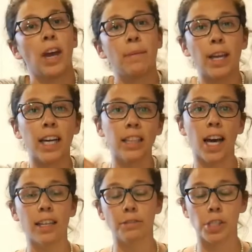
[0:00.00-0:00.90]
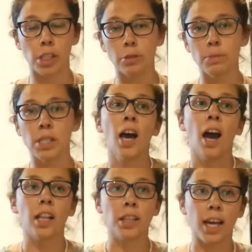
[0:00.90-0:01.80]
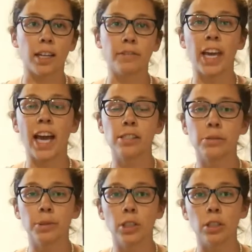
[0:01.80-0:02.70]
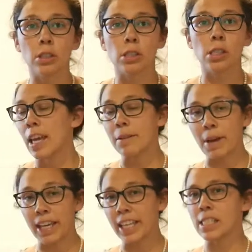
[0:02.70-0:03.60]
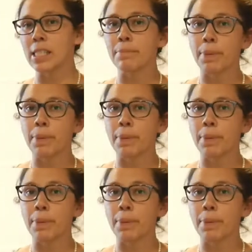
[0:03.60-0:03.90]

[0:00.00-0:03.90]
I make a lot of soups, a lot of casseroles in my Instant